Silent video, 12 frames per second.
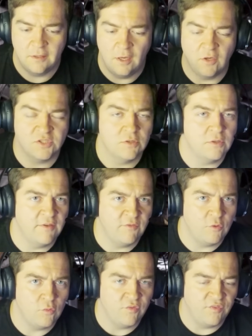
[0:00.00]
Also, if
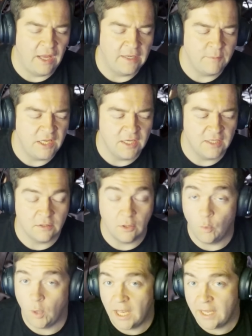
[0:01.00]
you find me in the
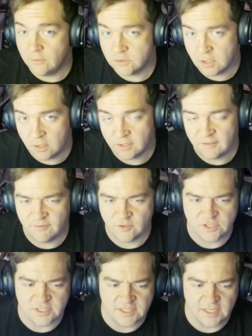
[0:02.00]
wild on the
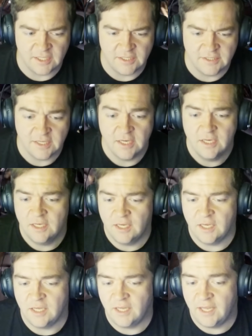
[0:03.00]
first Ascendant,
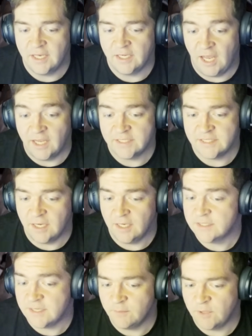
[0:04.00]
and I suck
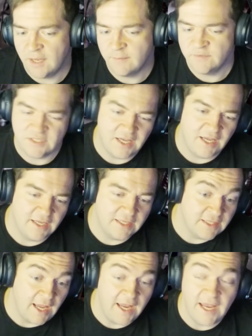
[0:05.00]
sometimes, I
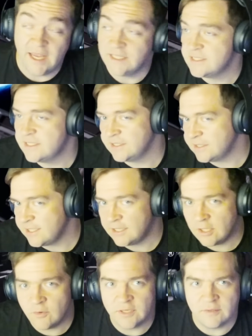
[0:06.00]
accidentally
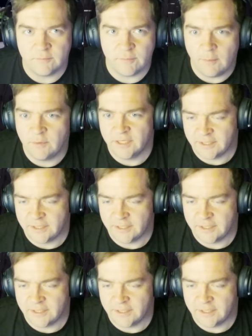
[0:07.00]
load in public